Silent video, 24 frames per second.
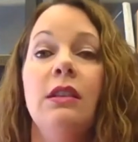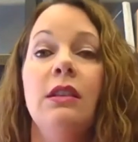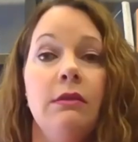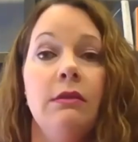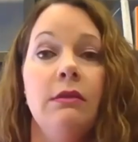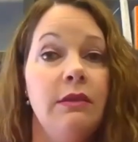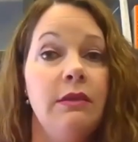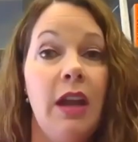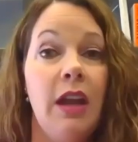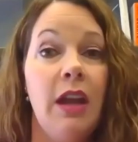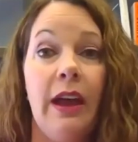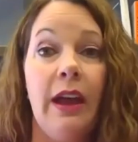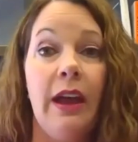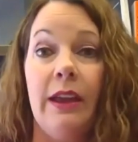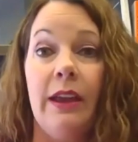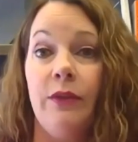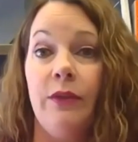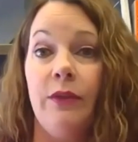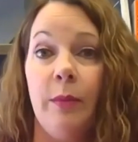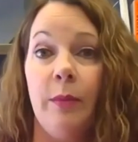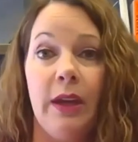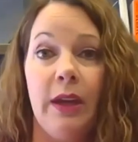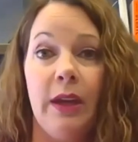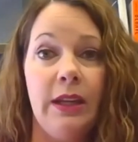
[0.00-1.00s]
Not
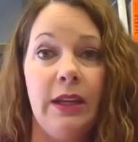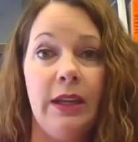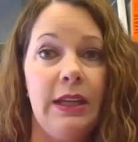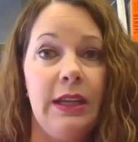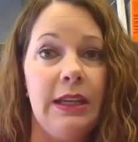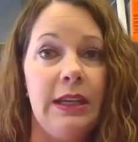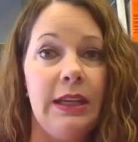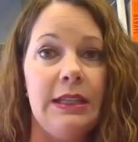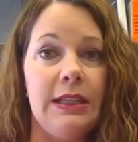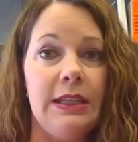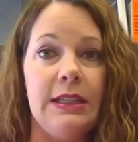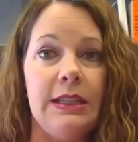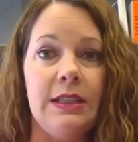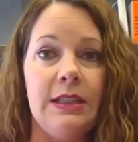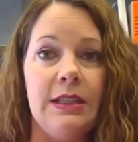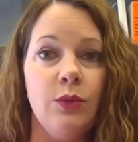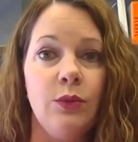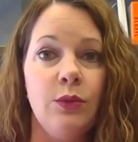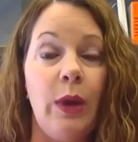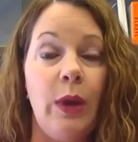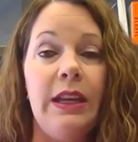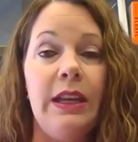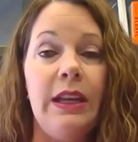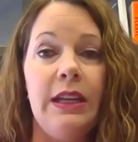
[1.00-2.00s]
everybody
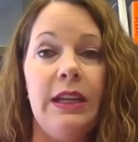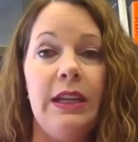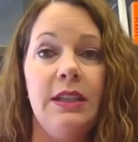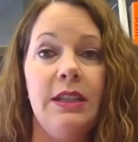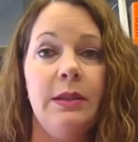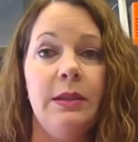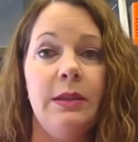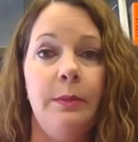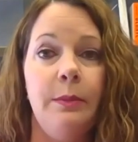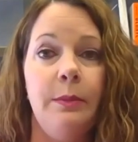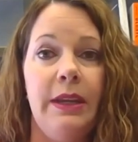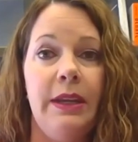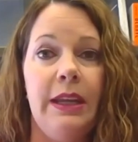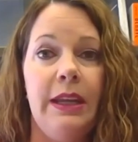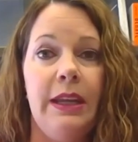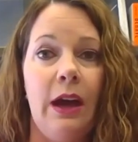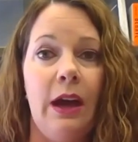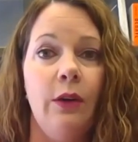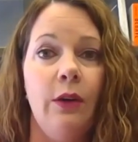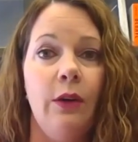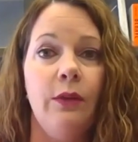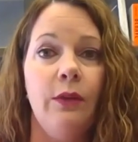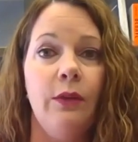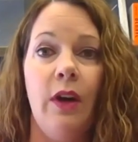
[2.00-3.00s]
is ready to be
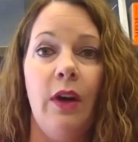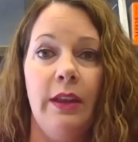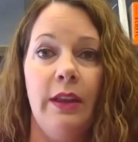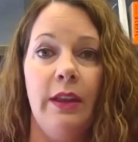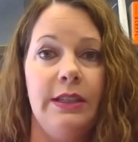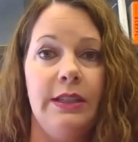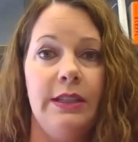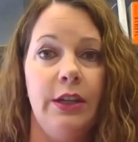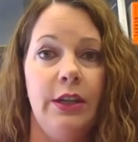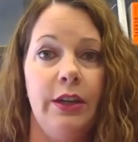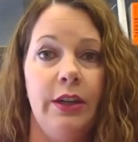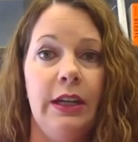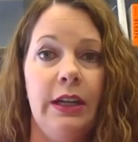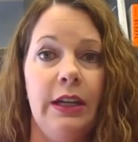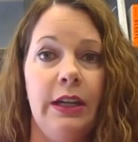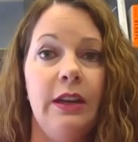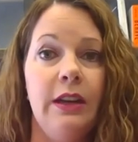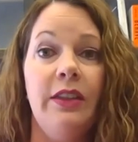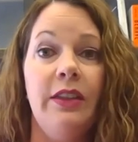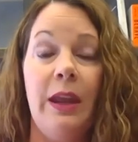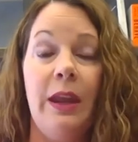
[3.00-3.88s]
out volunteering.